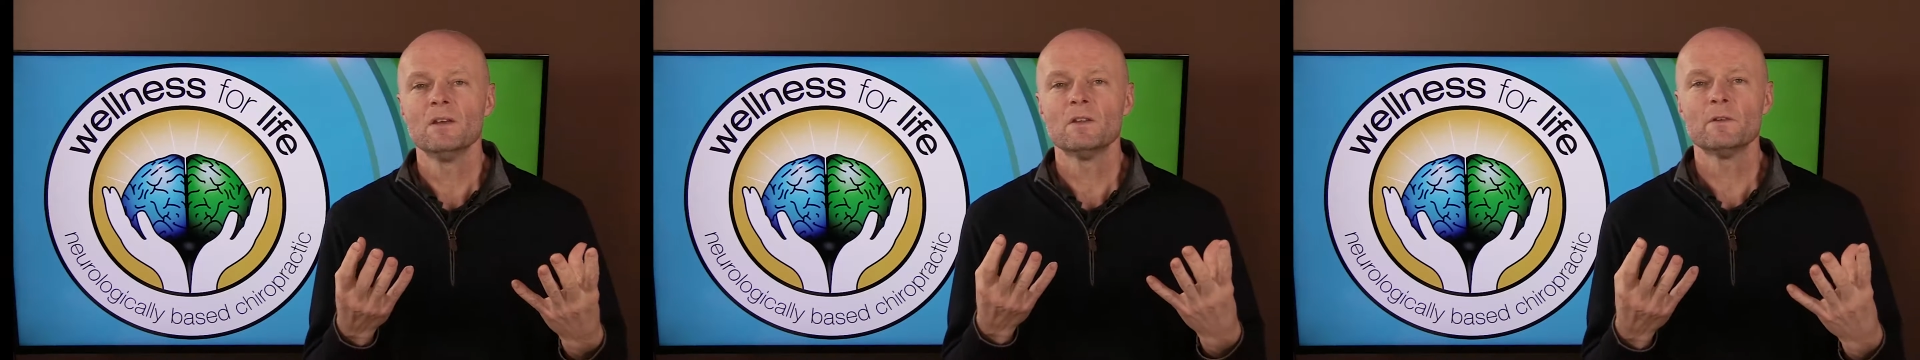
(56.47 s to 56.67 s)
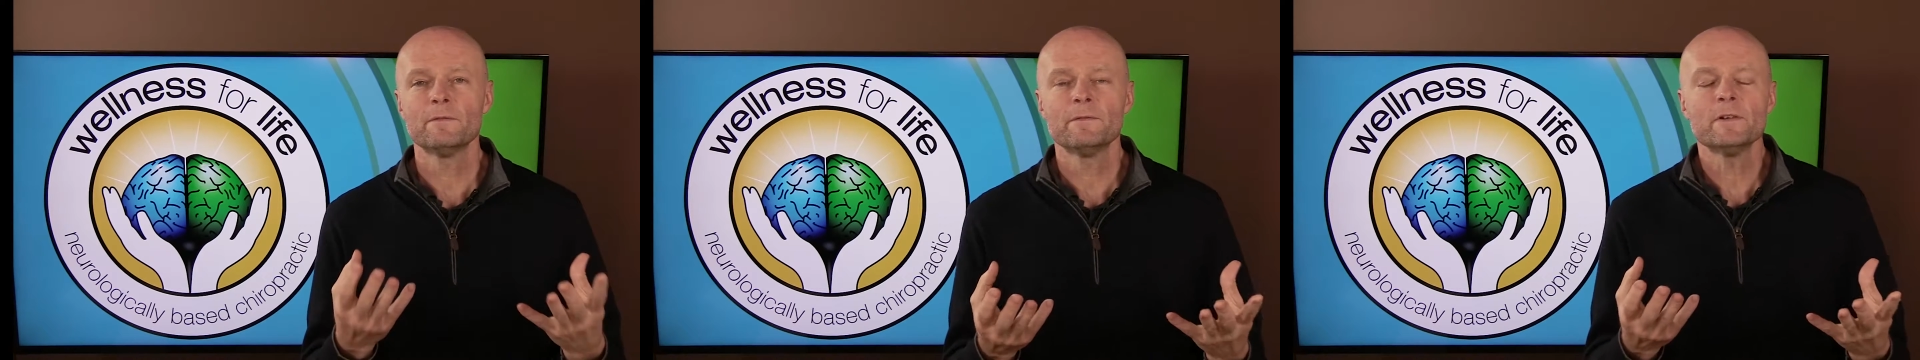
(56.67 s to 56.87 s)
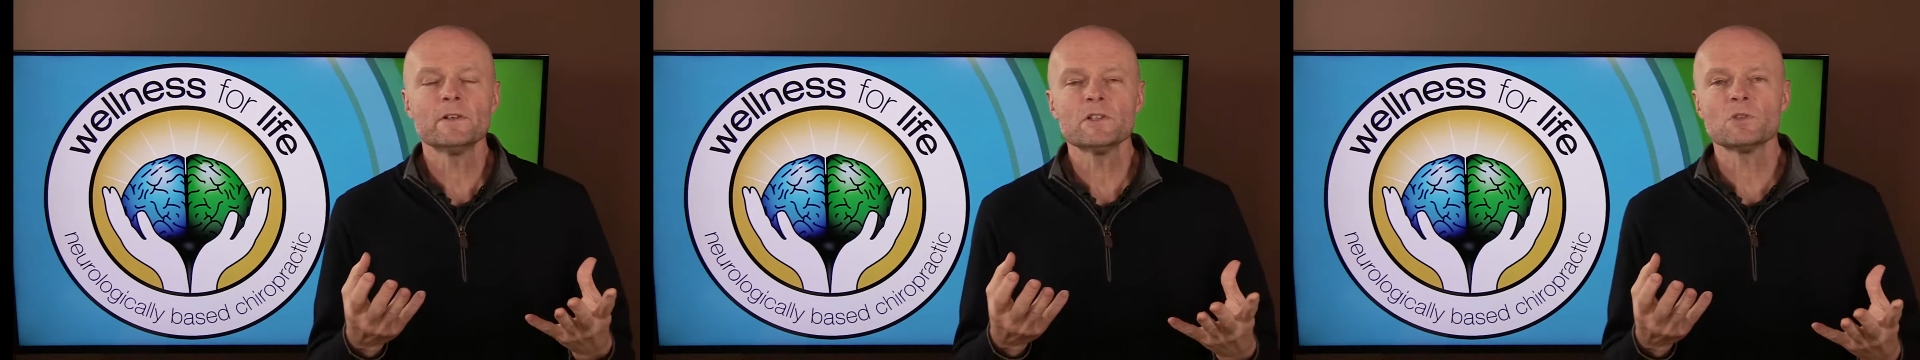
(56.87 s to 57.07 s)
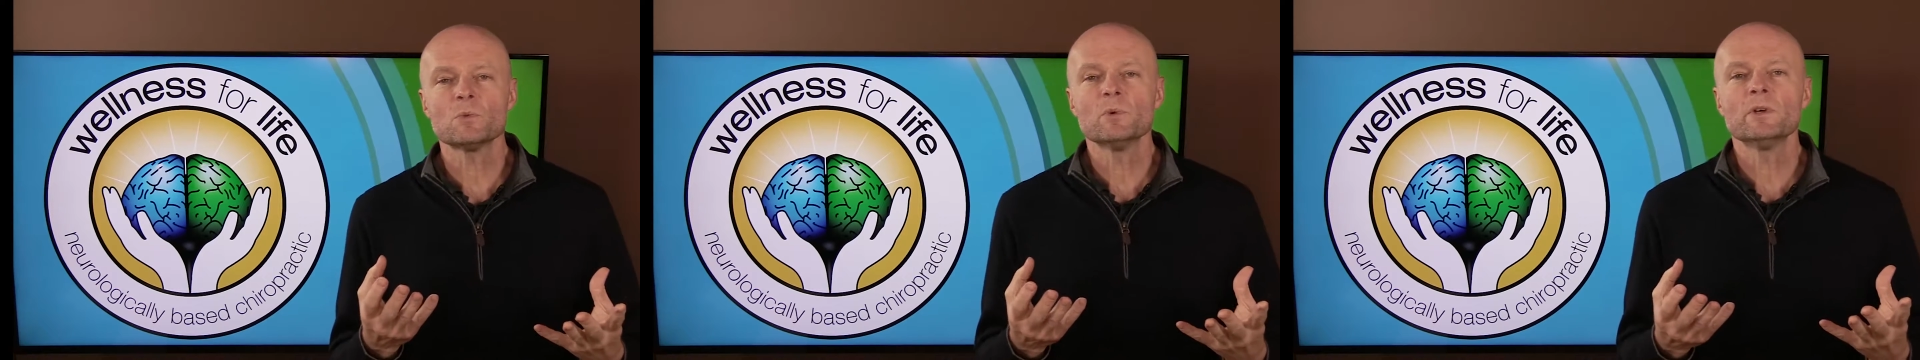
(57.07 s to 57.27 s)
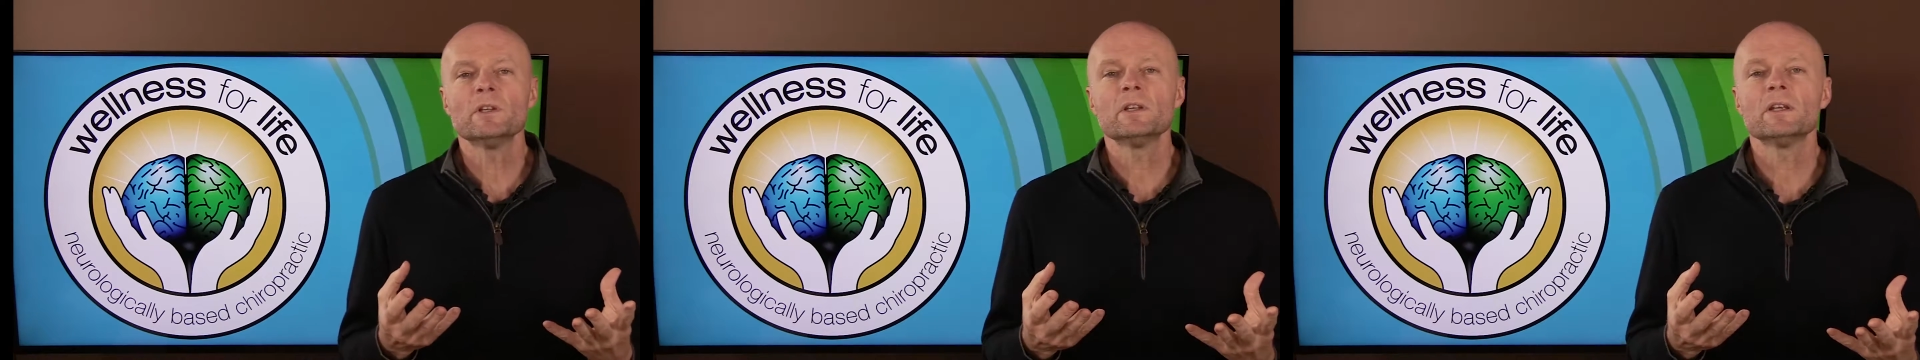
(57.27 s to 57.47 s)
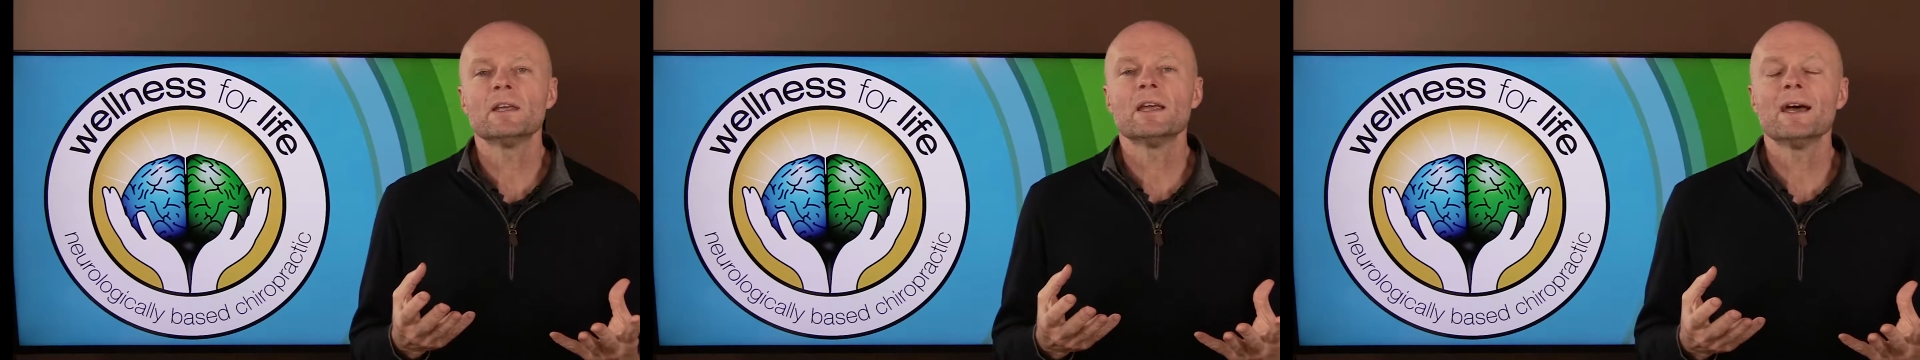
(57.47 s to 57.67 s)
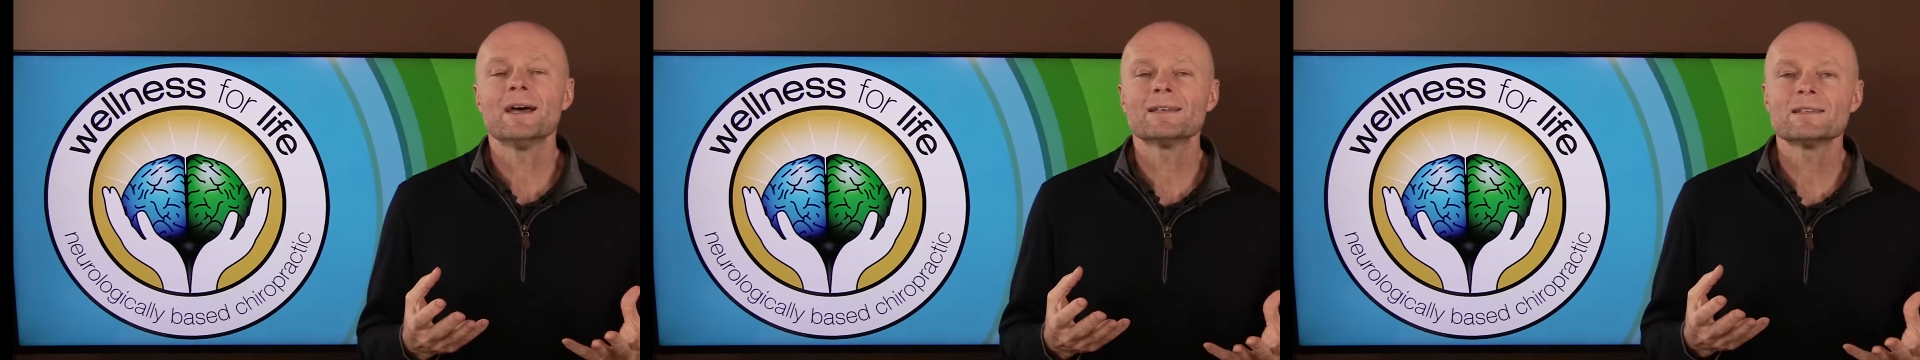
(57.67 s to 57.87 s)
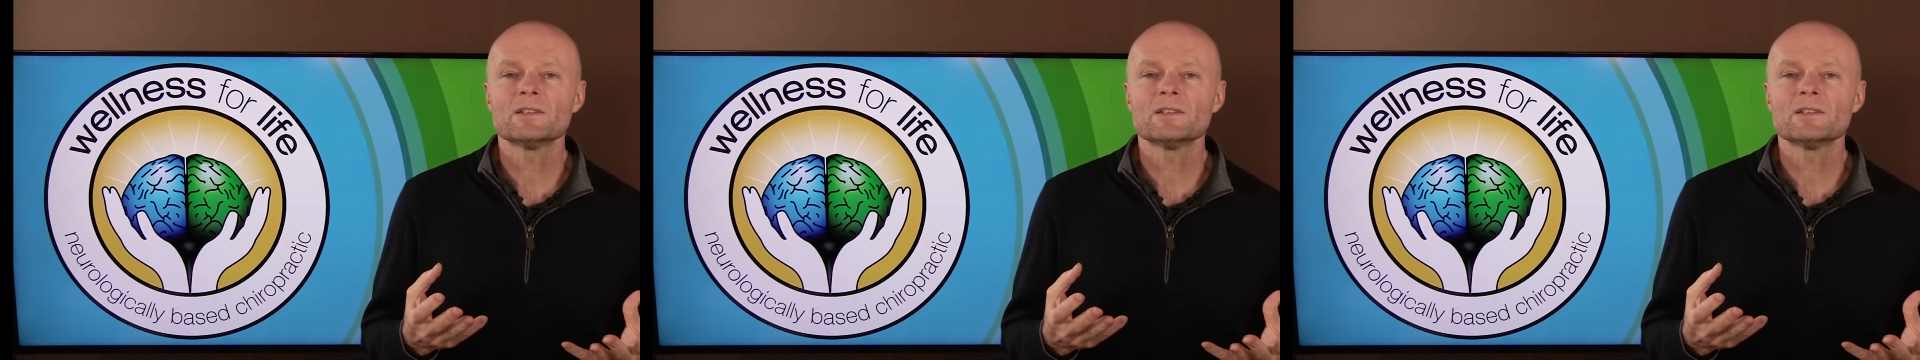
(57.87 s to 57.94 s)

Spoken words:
The first one has